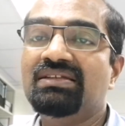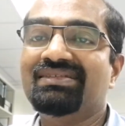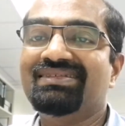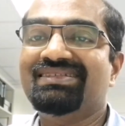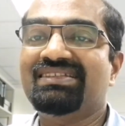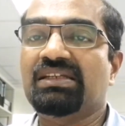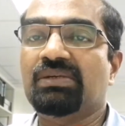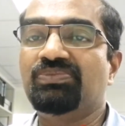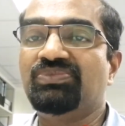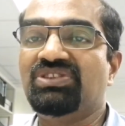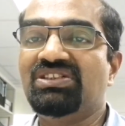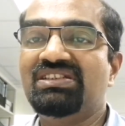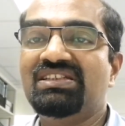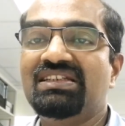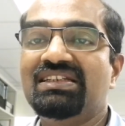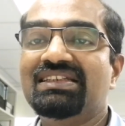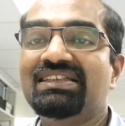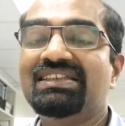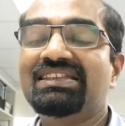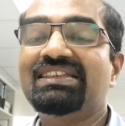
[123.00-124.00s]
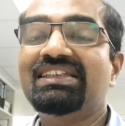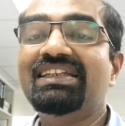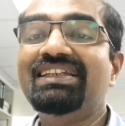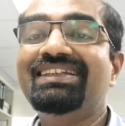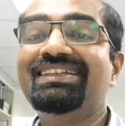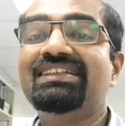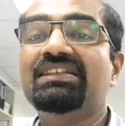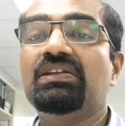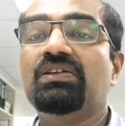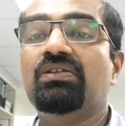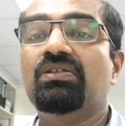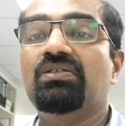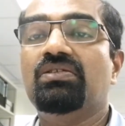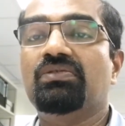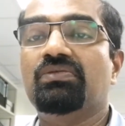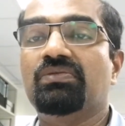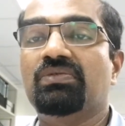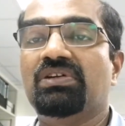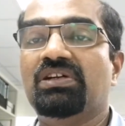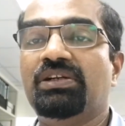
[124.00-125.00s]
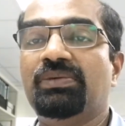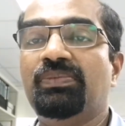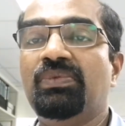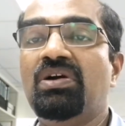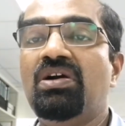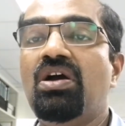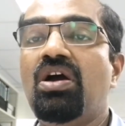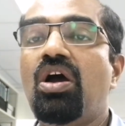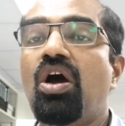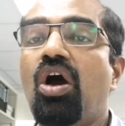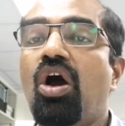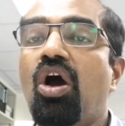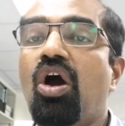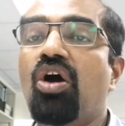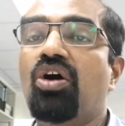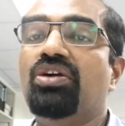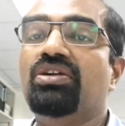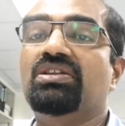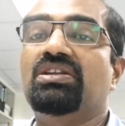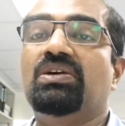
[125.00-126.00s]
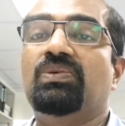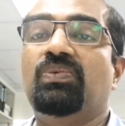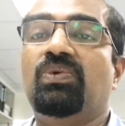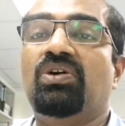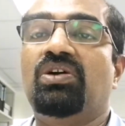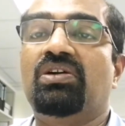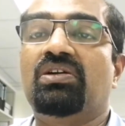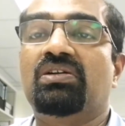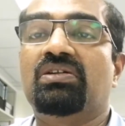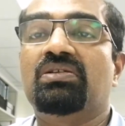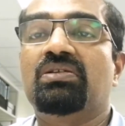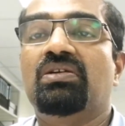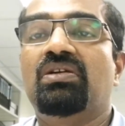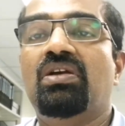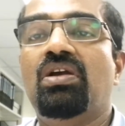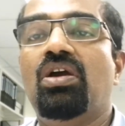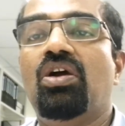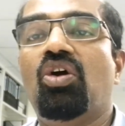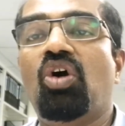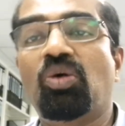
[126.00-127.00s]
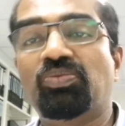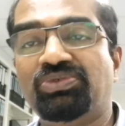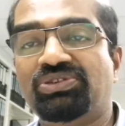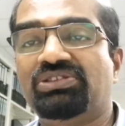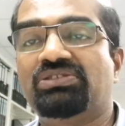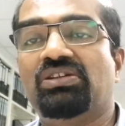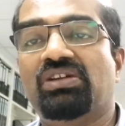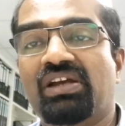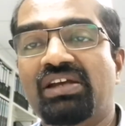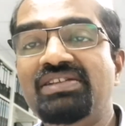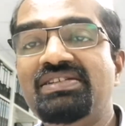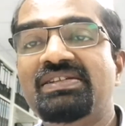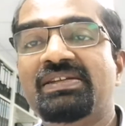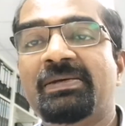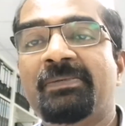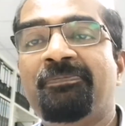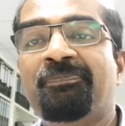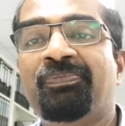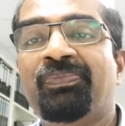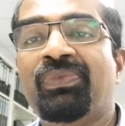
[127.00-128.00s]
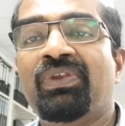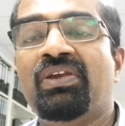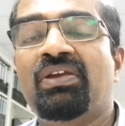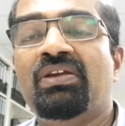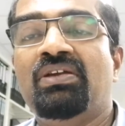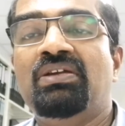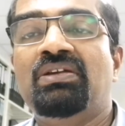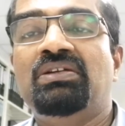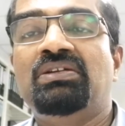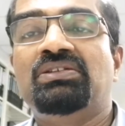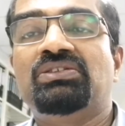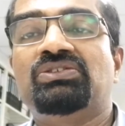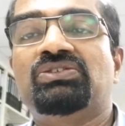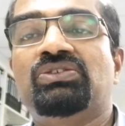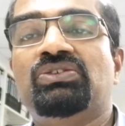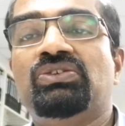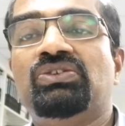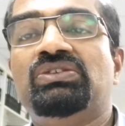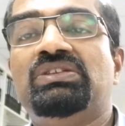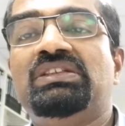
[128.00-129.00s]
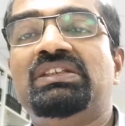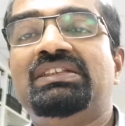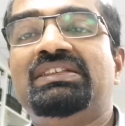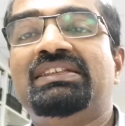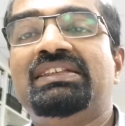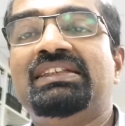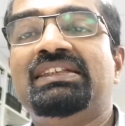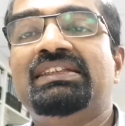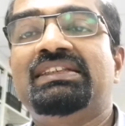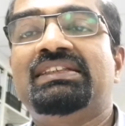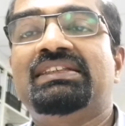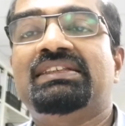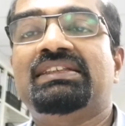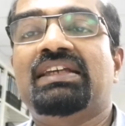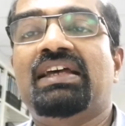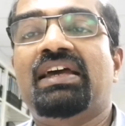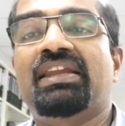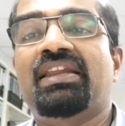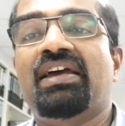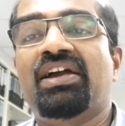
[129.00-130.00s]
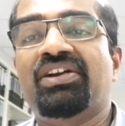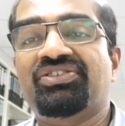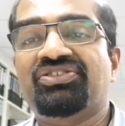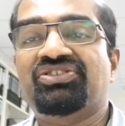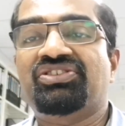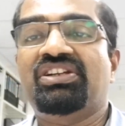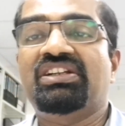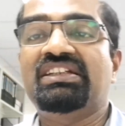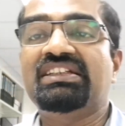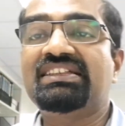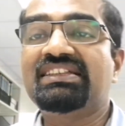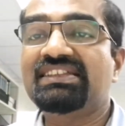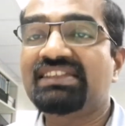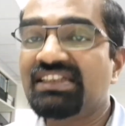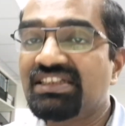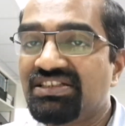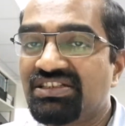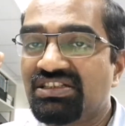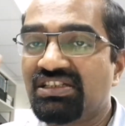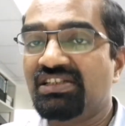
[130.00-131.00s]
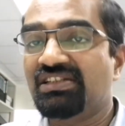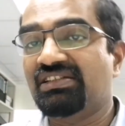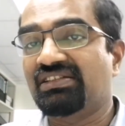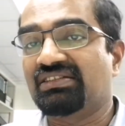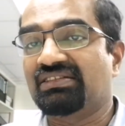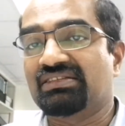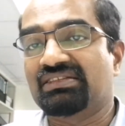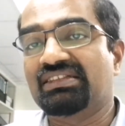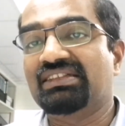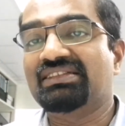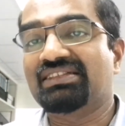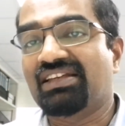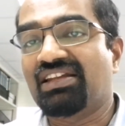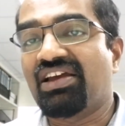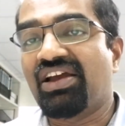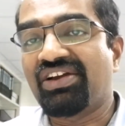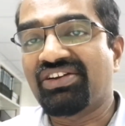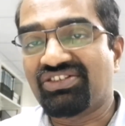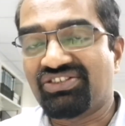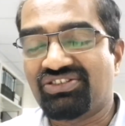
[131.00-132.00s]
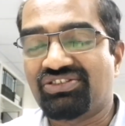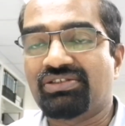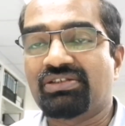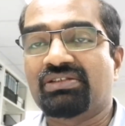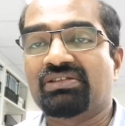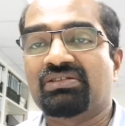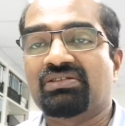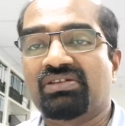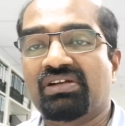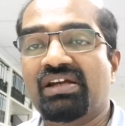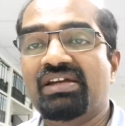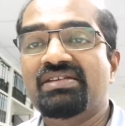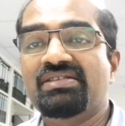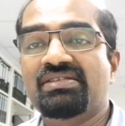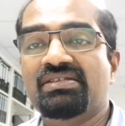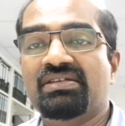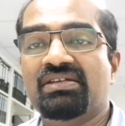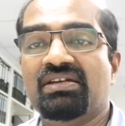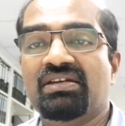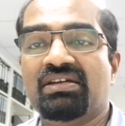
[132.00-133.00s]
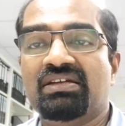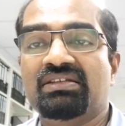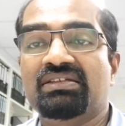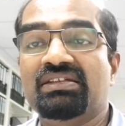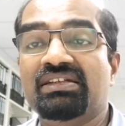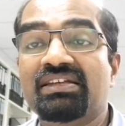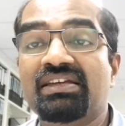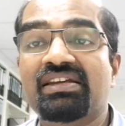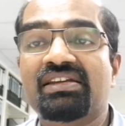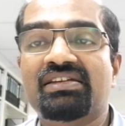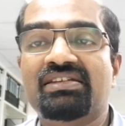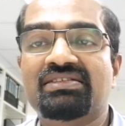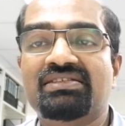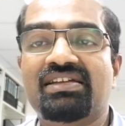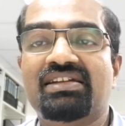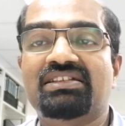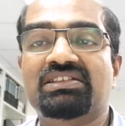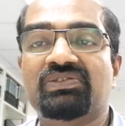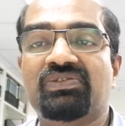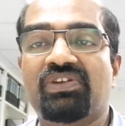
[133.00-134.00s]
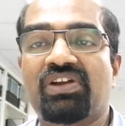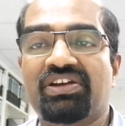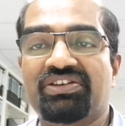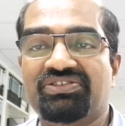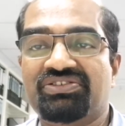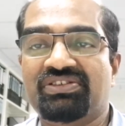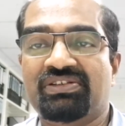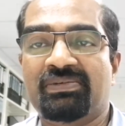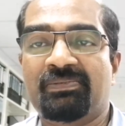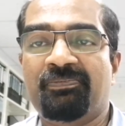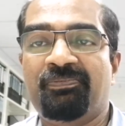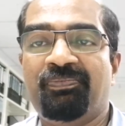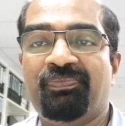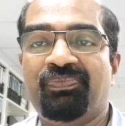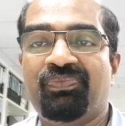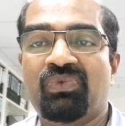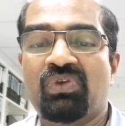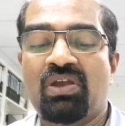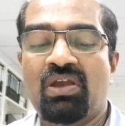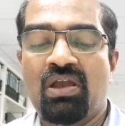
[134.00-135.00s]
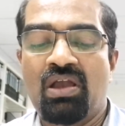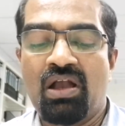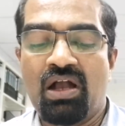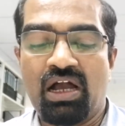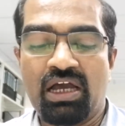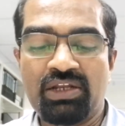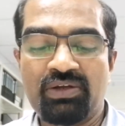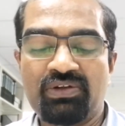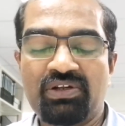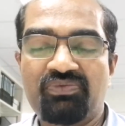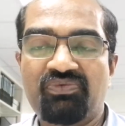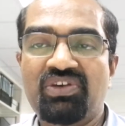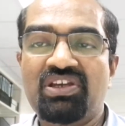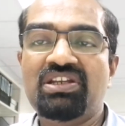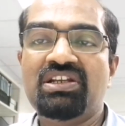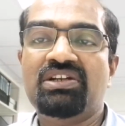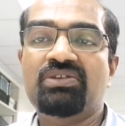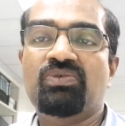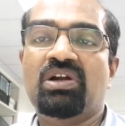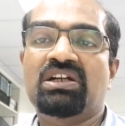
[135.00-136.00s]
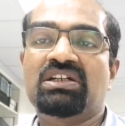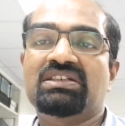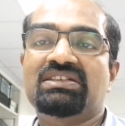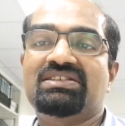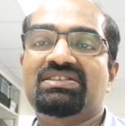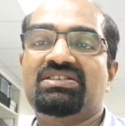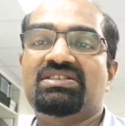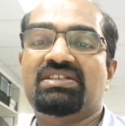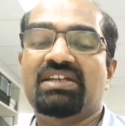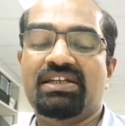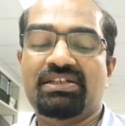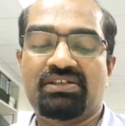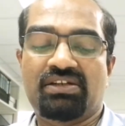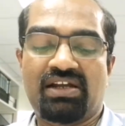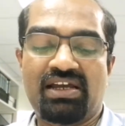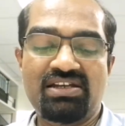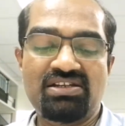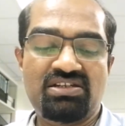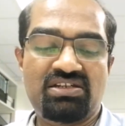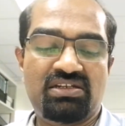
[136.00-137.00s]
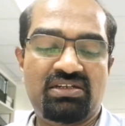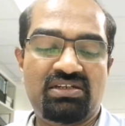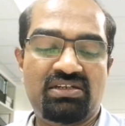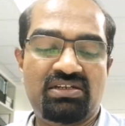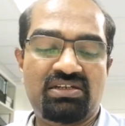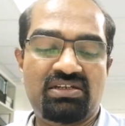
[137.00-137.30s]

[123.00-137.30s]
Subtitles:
subject, sits, verb, on the wall, object, right? So this is an action. Sitting is an action, right? And here it stands for action. And we need one state, right?